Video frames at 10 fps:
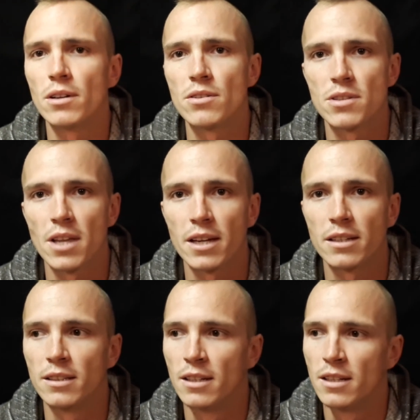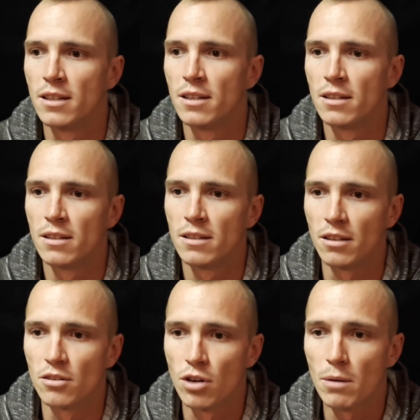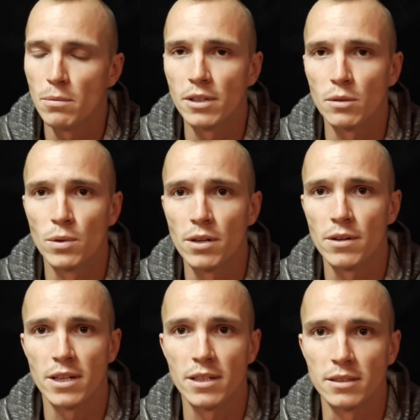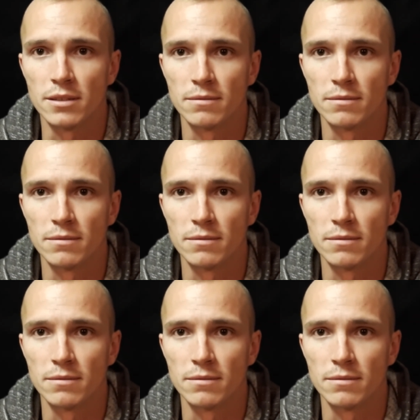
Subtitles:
understand. The trouble that we are in